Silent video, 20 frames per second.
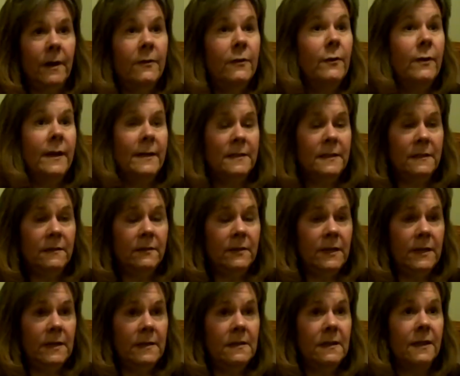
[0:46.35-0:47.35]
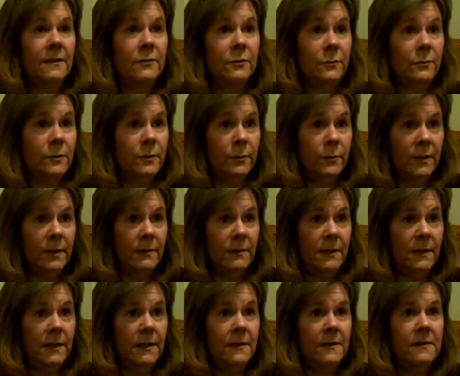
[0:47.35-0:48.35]
other activities like 2-degree
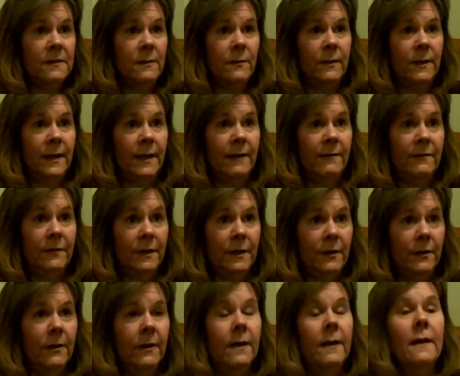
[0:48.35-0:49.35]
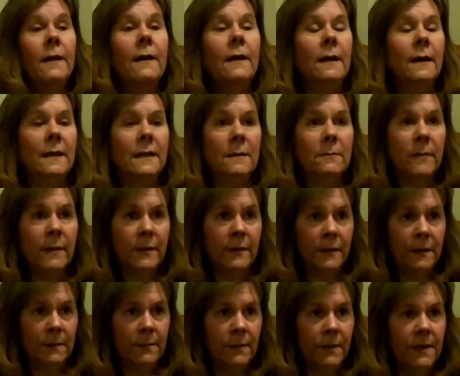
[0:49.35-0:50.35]
meetings that we have here on a
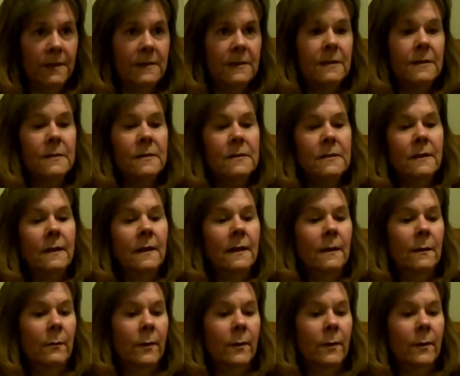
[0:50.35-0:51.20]
monthly basis,